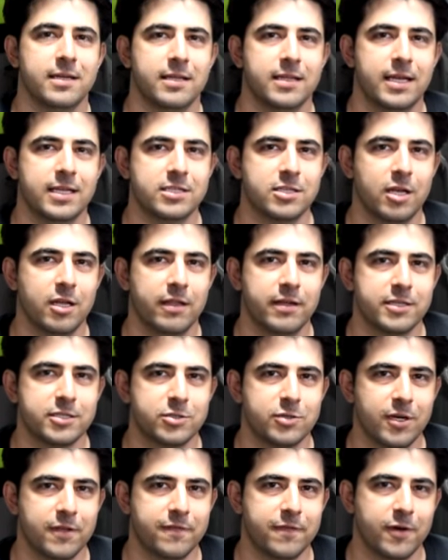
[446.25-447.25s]
That's all there
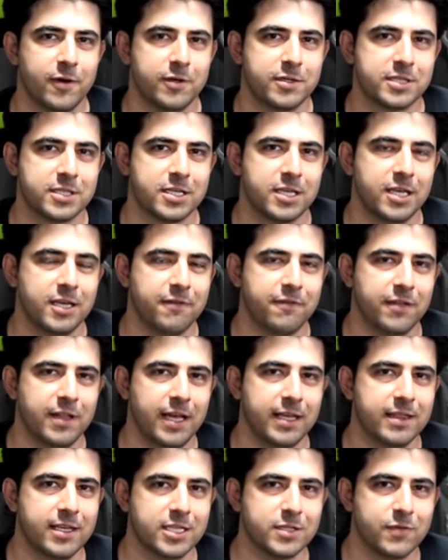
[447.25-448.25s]
is to it folks. If you
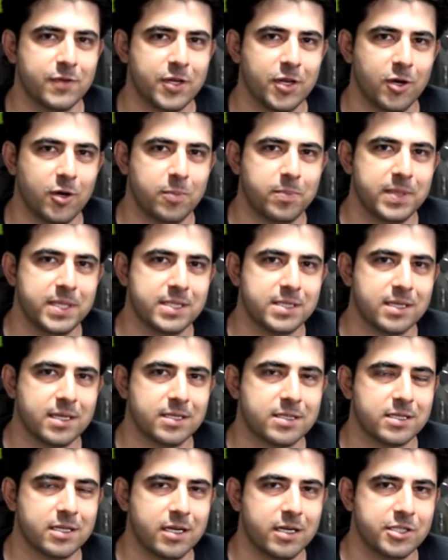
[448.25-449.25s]
like this video, please
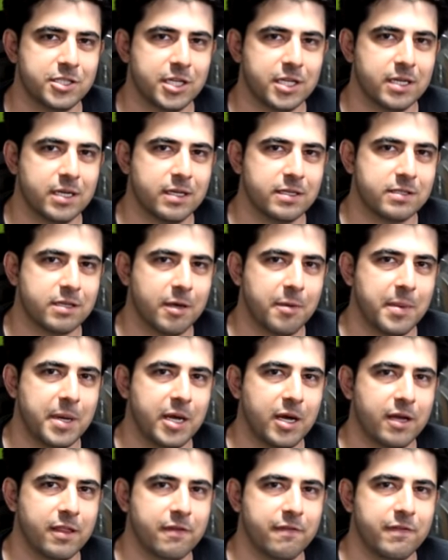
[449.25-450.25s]
consider checking out some of
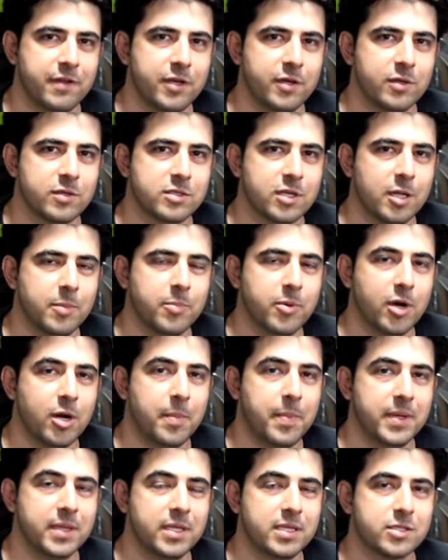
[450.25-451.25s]
my other videos. I'll put
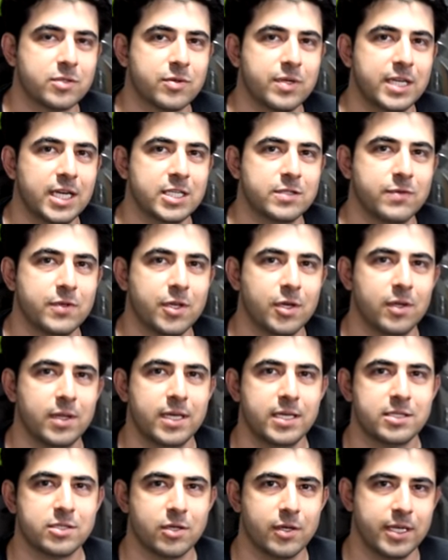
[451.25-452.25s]
up on the screen as video
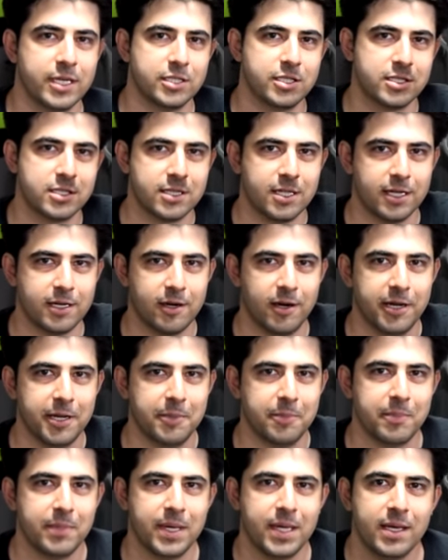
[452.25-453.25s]
links so you can just click on
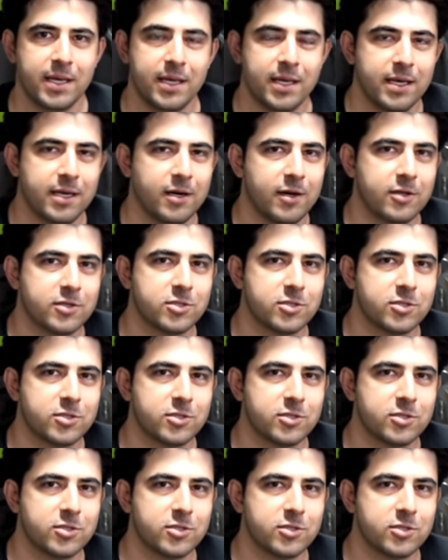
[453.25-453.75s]
it.